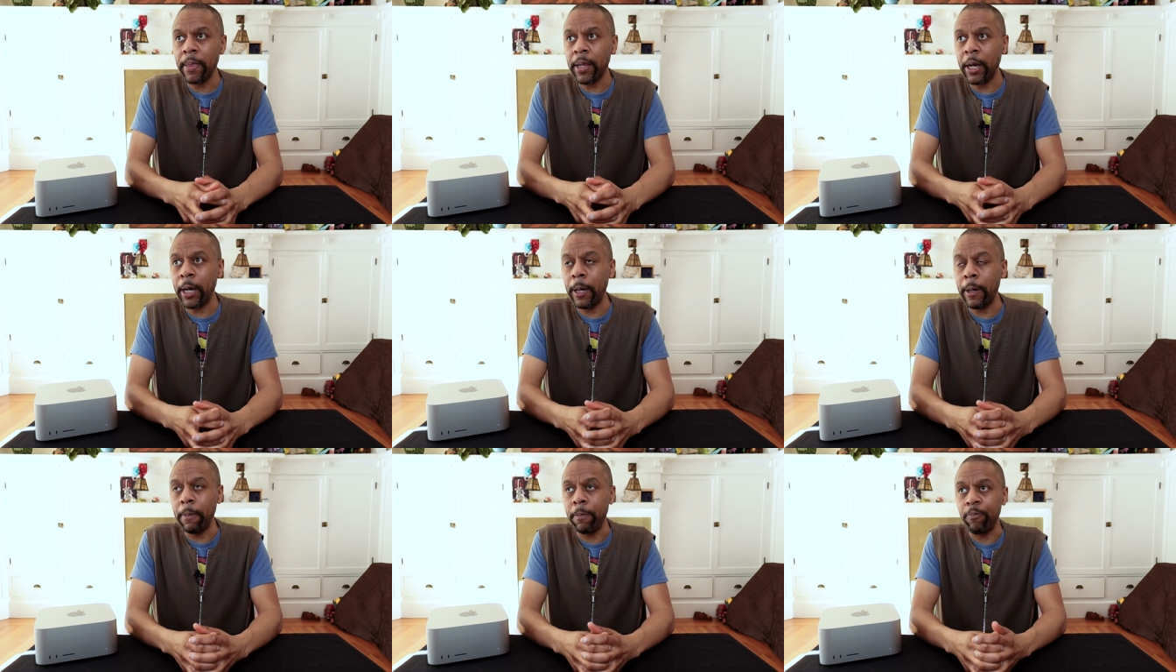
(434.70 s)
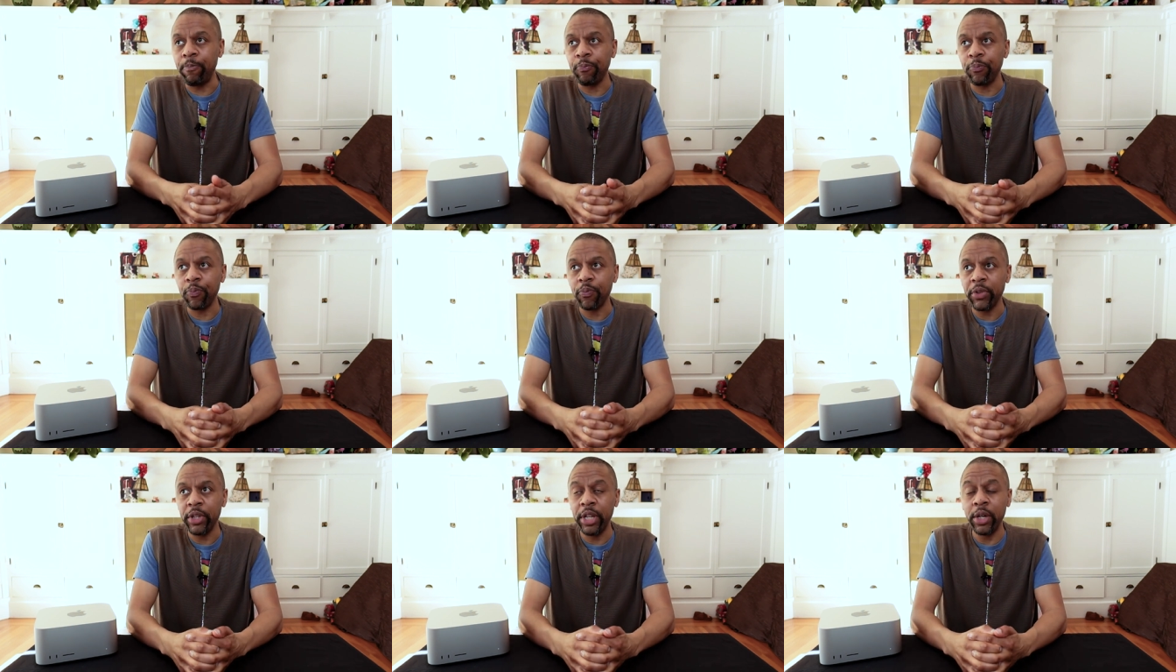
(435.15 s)

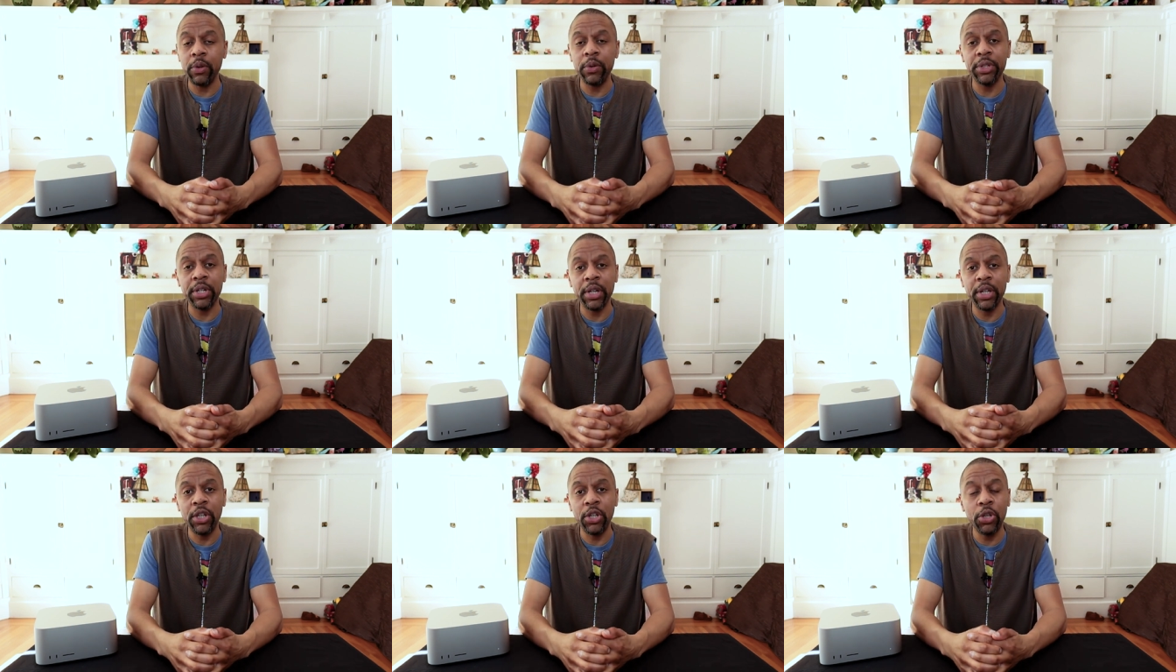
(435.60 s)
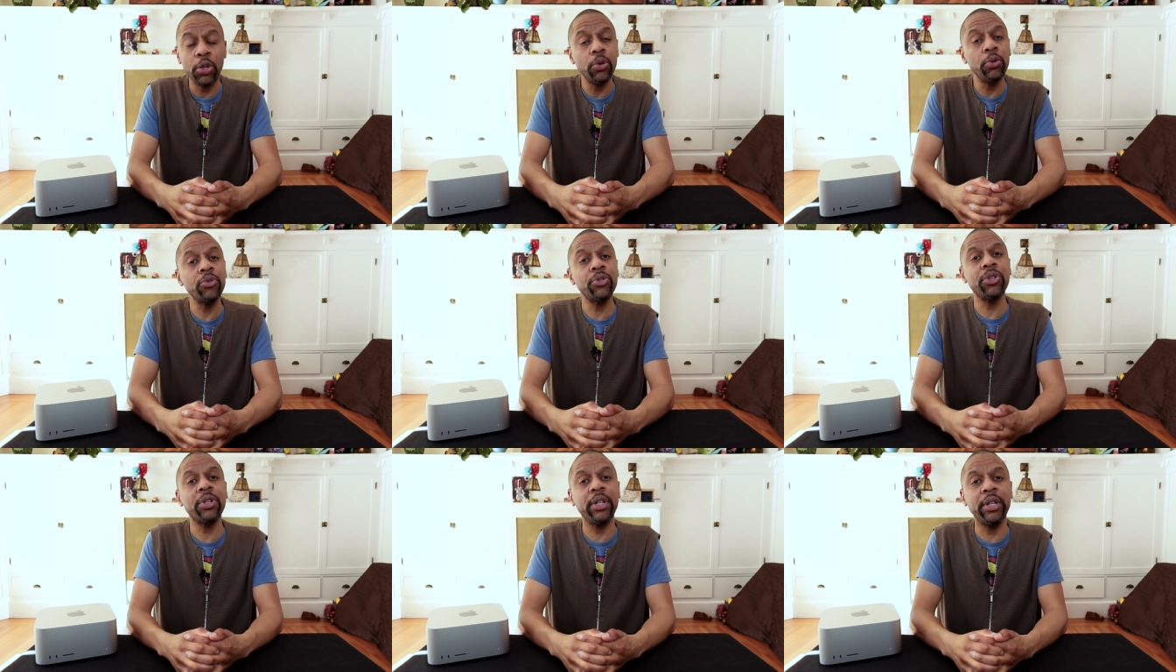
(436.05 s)
There was a
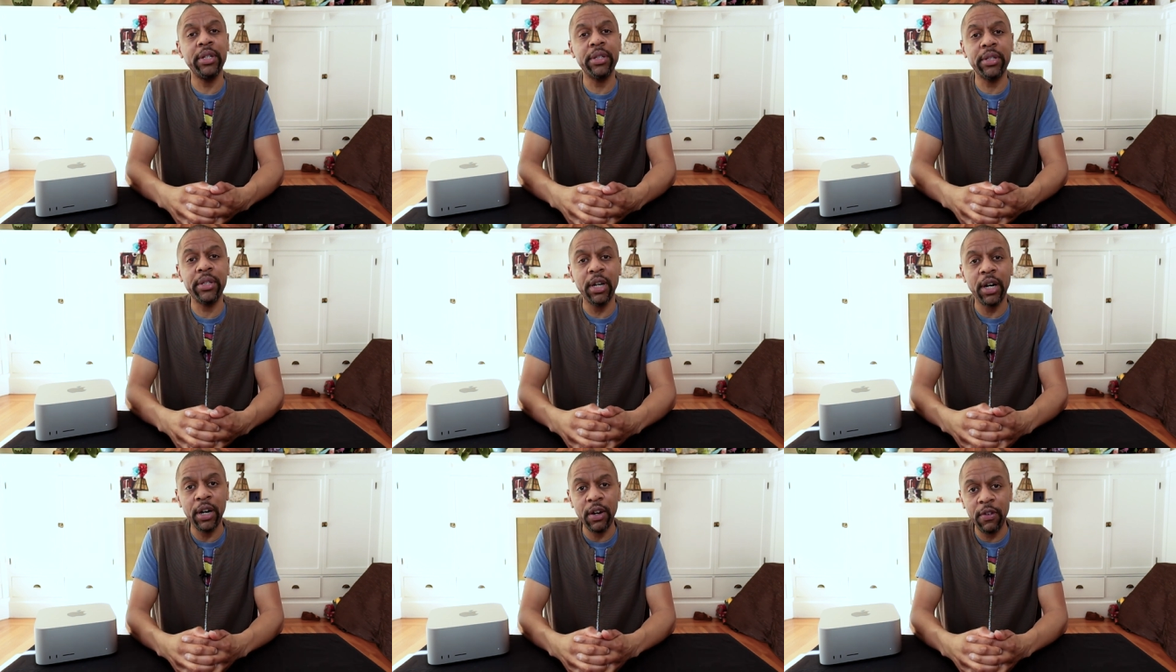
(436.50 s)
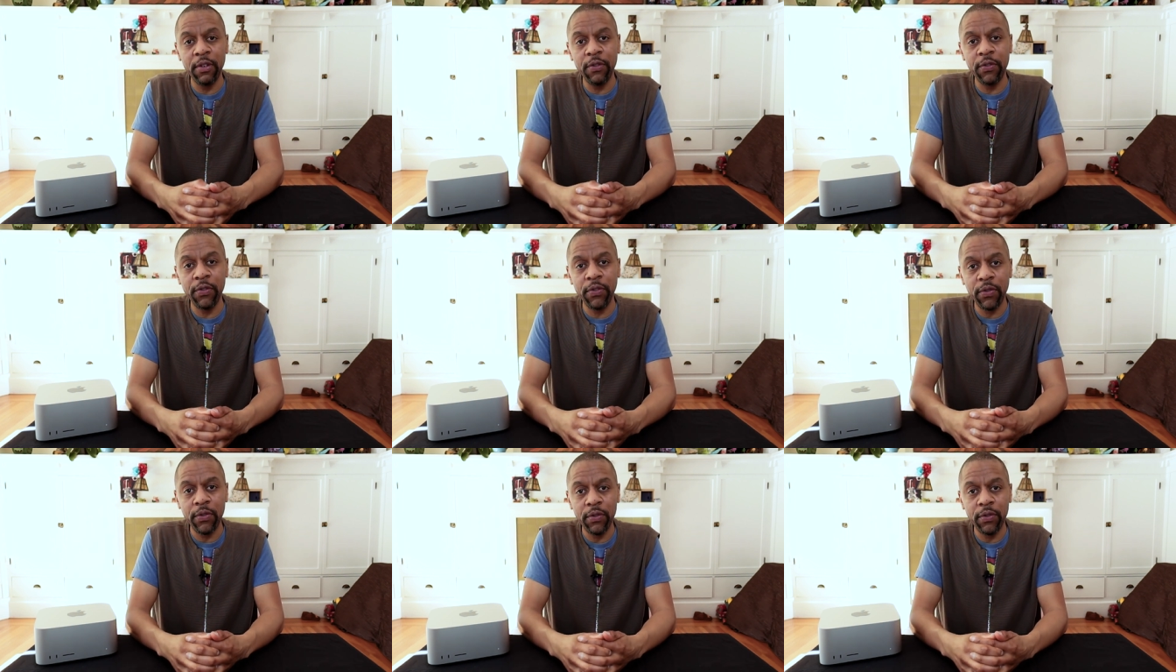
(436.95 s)
huge list of